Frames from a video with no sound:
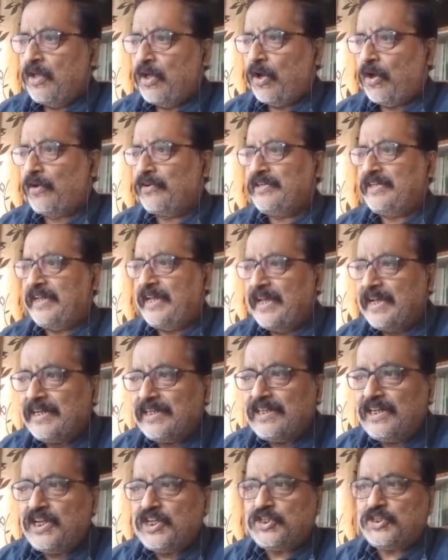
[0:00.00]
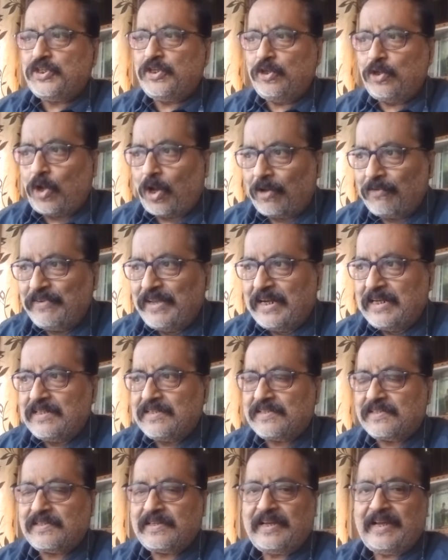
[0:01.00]
on English
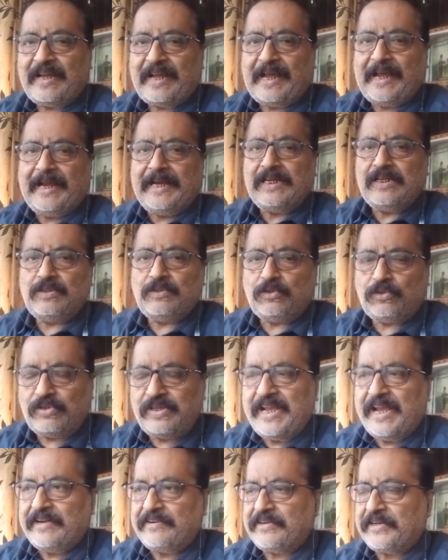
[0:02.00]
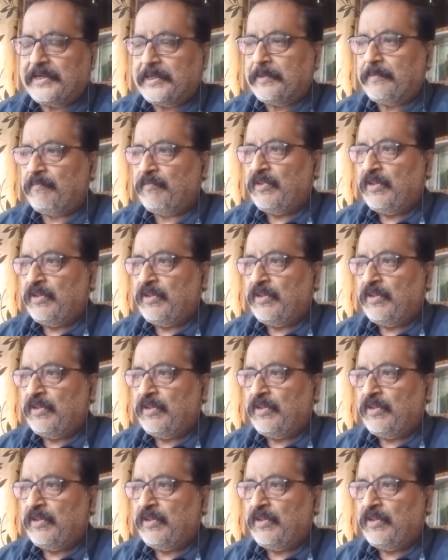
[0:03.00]
novels and theatre.